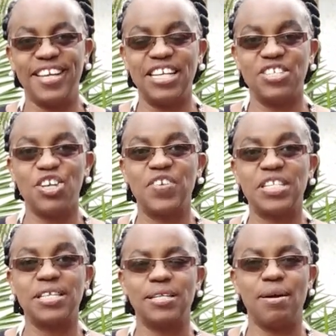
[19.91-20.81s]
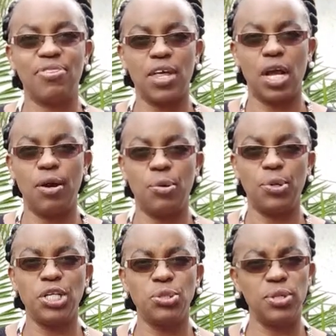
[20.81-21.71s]
I serve at CITAM Thika Road,
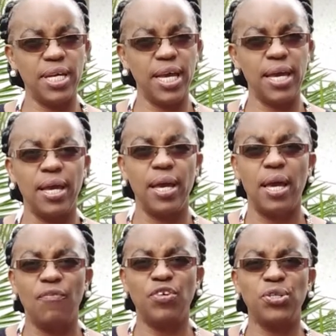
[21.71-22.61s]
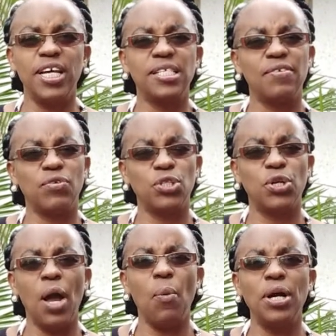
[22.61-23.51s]
and today, for today's devotion,
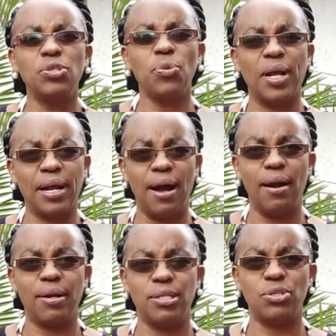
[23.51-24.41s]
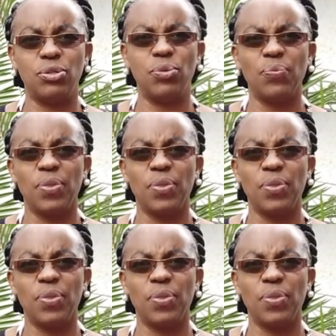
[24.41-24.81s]
I want to encourage you.